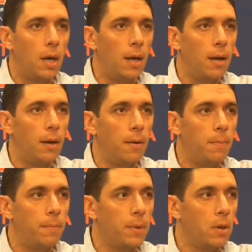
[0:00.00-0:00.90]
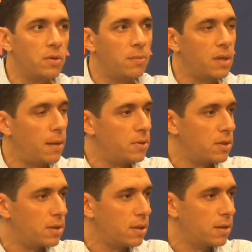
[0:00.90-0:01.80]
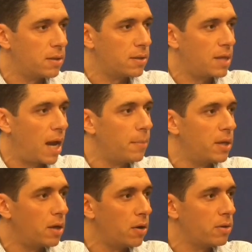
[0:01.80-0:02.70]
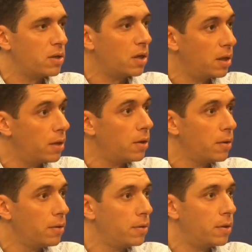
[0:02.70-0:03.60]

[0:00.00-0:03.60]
you know, sometimes this time of year it's clear,